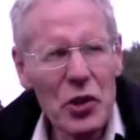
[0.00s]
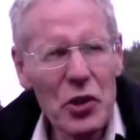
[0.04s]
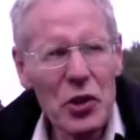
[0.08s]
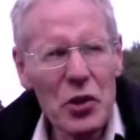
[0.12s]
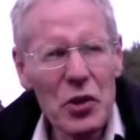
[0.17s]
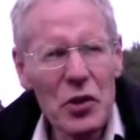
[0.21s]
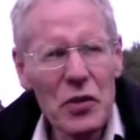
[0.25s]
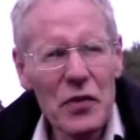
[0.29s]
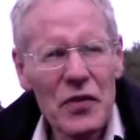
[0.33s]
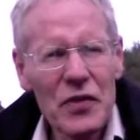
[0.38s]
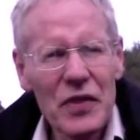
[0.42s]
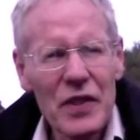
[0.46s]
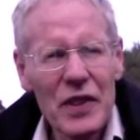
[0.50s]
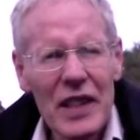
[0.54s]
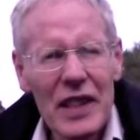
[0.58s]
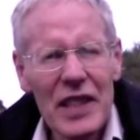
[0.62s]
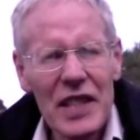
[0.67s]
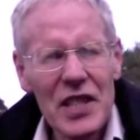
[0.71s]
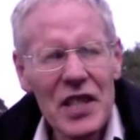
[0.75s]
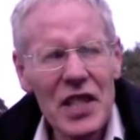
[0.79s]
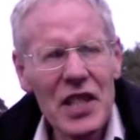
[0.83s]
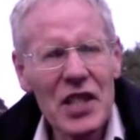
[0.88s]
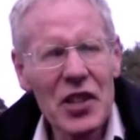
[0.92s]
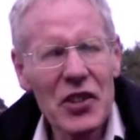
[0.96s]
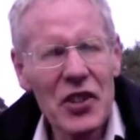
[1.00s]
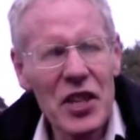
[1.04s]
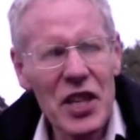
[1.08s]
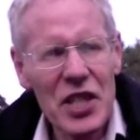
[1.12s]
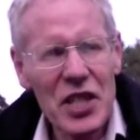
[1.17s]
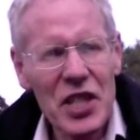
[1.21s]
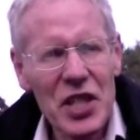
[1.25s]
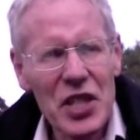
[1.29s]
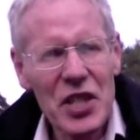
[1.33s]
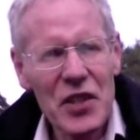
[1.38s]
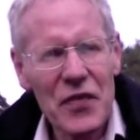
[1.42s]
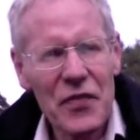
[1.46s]
you listening to
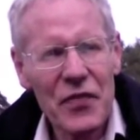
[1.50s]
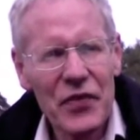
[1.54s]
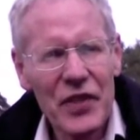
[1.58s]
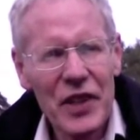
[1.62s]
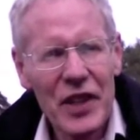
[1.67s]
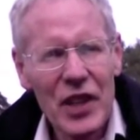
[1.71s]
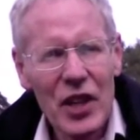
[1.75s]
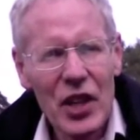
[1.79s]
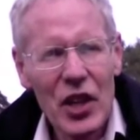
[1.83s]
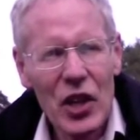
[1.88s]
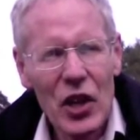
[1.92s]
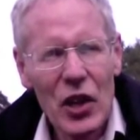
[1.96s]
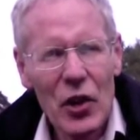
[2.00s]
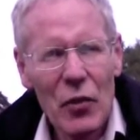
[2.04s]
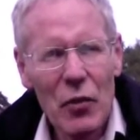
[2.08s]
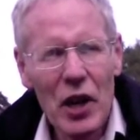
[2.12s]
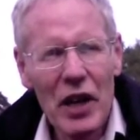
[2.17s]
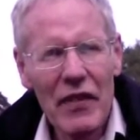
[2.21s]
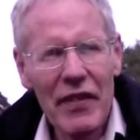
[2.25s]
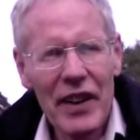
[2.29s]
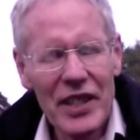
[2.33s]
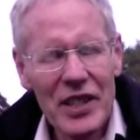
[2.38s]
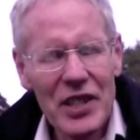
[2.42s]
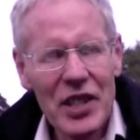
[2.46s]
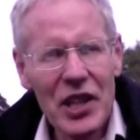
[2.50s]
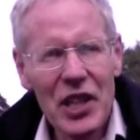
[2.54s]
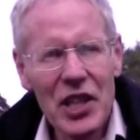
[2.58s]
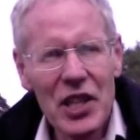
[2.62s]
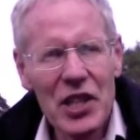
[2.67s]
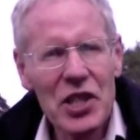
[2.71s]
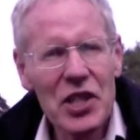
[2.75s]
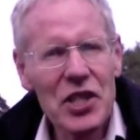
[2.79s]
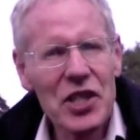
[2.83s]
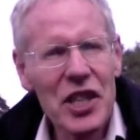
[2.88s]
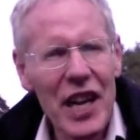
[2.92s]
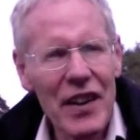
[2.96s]
this will have had to learn
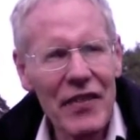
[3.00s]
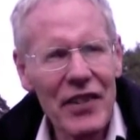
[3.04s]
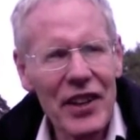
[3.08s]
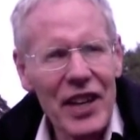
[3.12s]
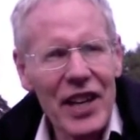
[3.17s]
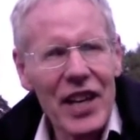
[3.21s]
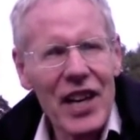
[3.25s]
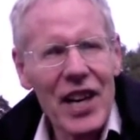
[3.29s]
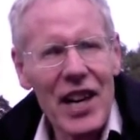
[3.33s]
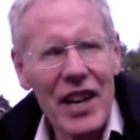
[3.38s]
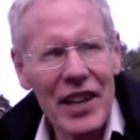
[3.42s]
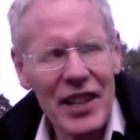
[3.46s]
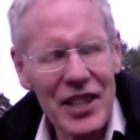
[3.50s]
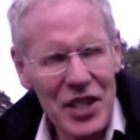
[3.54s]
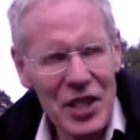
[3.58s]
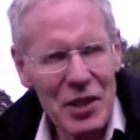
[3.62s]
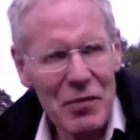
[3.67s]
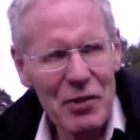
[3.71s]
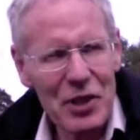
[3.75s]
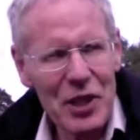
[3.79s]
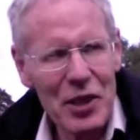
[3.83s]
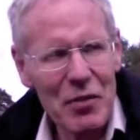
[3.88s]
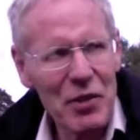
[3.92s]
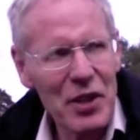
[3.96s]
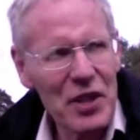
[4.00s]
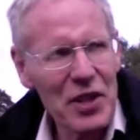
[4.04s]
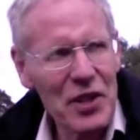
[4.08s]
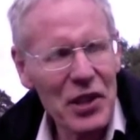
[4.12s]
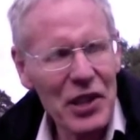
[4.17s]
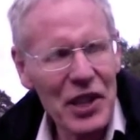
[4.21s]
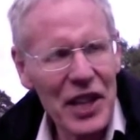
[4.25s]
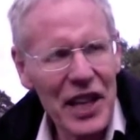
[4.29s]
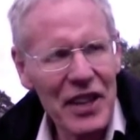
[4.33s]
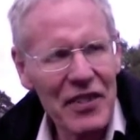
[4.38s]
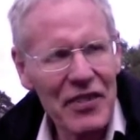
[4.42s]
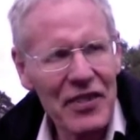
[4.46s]
to drive a car at some time in your
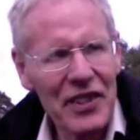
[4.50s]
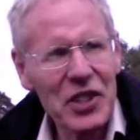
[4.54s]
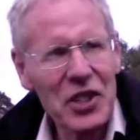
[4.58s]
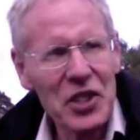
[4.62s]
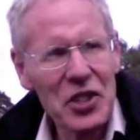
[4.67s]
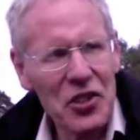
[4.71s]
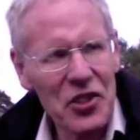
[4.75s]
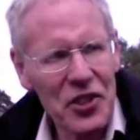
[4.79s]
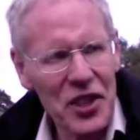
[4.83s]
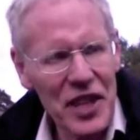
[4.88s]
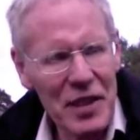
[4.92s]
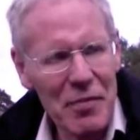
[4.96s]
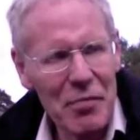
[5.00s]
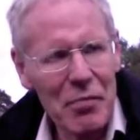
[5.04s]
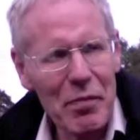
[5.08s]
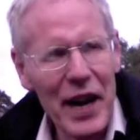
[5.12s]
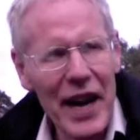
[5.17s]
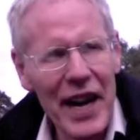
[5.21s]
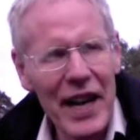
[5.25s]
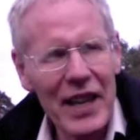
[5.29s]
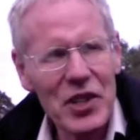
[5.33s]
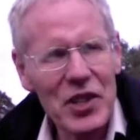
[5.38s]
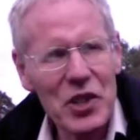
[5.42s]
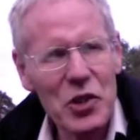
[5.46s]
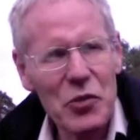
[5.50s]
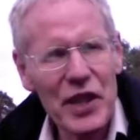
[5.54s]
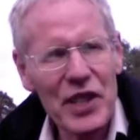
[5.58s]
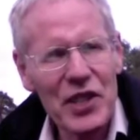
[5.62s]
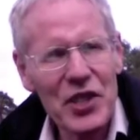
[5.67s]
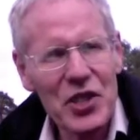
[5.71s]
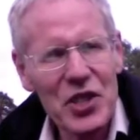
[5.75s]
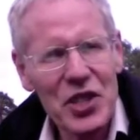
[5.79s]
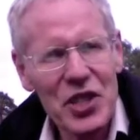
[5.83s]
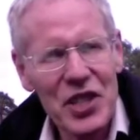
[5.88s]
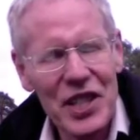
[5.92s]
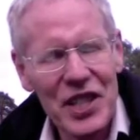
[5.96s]
life. Now just think back to when you
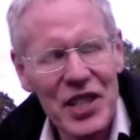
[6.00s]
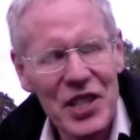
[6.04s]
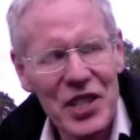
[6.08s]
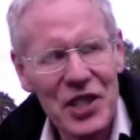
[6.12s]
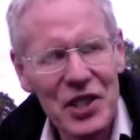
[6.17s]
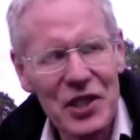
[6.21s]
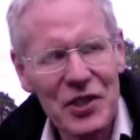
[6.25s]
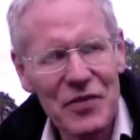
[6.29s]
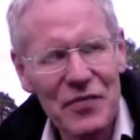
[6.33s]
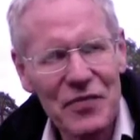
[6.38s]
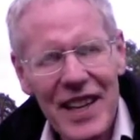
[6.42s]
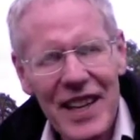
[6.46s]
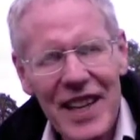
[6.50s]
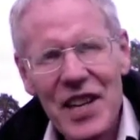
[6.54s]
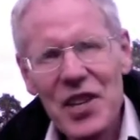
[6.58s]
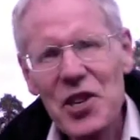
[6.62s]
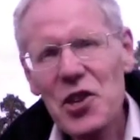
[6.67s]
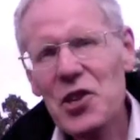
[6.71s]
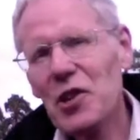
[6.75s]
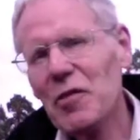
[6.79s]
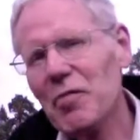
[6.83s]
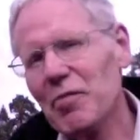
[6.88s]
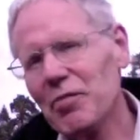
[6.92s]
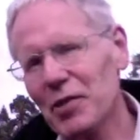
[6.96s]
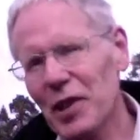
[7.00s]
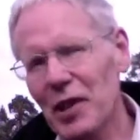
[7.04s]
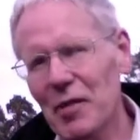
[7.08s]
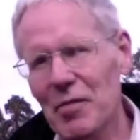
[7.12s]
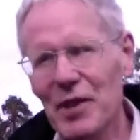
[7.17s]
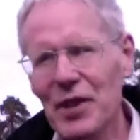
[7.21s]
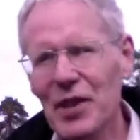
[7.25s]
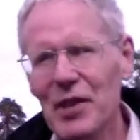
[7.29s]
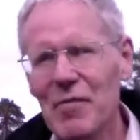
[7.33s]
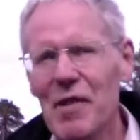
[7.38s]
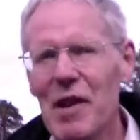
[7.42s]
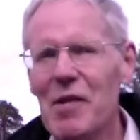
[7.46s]
started. You can
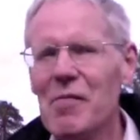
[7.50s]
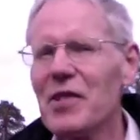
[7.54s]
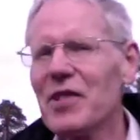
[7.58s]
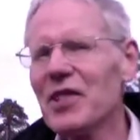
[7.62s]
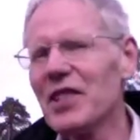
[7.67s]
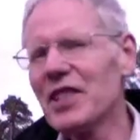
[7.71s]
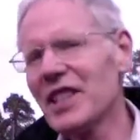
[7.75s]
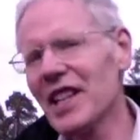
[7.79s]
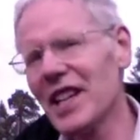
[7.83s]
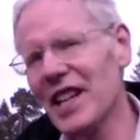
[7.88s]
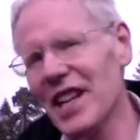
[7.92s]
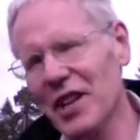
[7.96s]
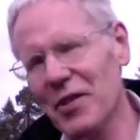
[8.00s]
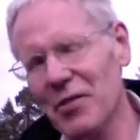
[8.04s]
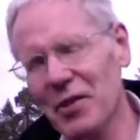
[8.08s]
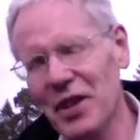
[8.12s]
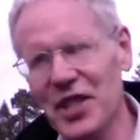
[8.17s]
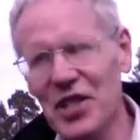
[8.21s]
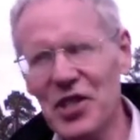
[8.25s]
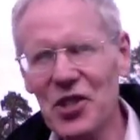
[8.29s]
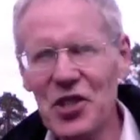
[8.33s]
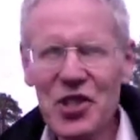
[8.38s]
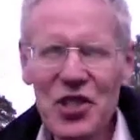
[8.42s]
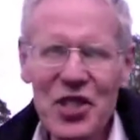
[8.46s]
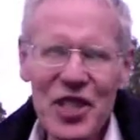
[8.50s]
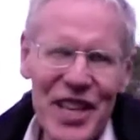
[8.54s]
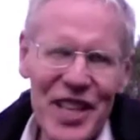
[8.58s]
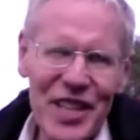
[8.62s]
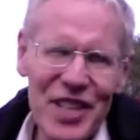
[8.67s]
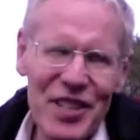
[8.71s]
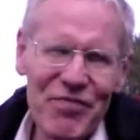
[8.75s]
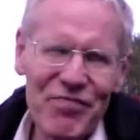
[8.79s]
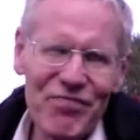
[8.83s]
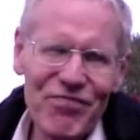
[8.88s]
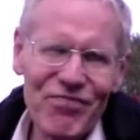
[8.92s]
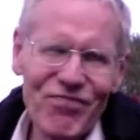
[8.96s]
probably remember the day when you
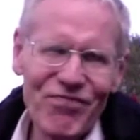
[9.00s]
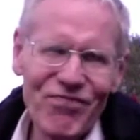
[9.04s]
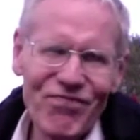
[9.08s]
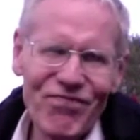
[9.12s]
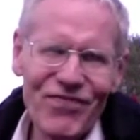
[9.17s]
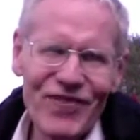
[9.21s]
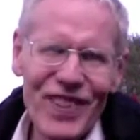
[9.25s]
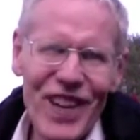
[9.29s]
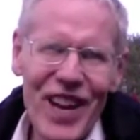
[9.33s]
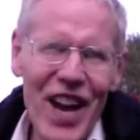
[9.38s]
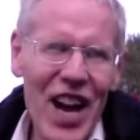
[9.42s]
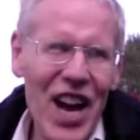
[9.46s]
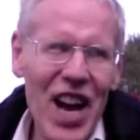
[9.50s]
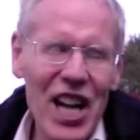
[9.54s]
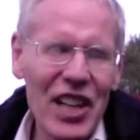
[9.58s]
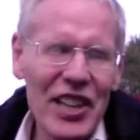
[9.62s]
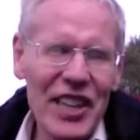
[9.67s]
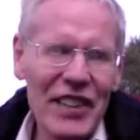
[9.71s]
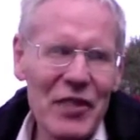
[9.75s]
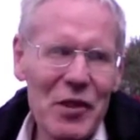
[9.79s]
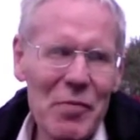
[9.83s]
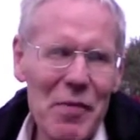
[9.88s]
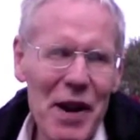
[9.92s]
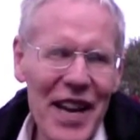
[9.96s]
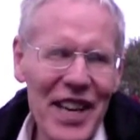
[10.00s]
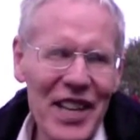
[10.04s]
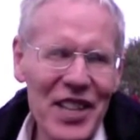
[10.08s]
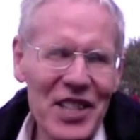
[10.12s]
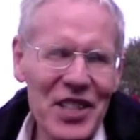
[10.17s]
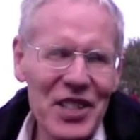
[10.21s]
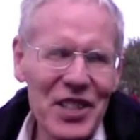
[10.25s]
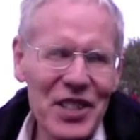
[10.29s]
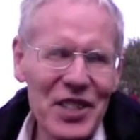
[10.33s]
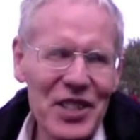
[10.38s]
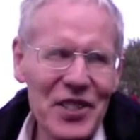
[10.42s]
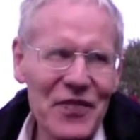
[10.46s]
said, I'll never
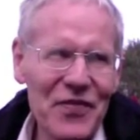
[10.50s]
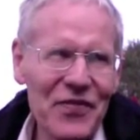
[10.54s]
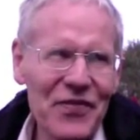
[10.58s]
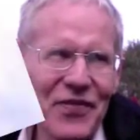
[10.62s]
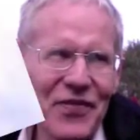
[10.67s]
manage this.